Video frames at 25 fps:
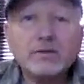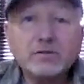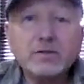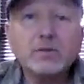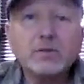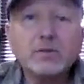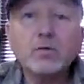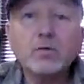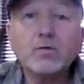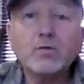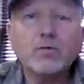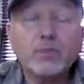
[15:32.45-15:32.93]

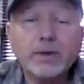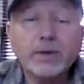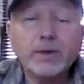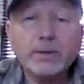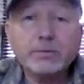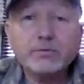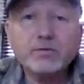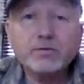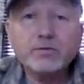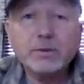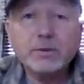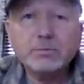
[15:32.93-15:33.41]
single
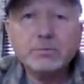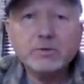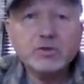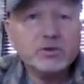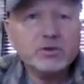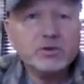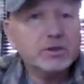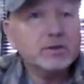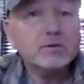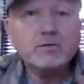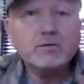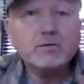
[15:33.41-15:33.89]
frequency
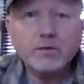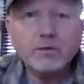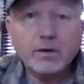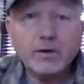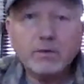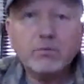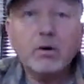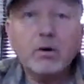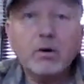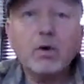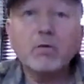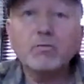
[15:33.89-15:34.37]
machines for
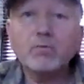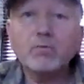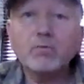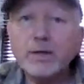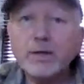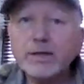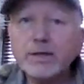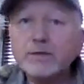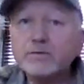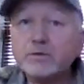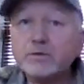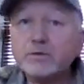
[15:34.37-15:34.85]
their own
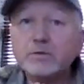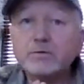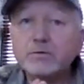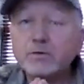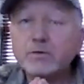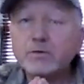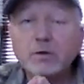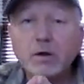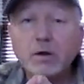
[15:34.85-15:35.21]
reasons.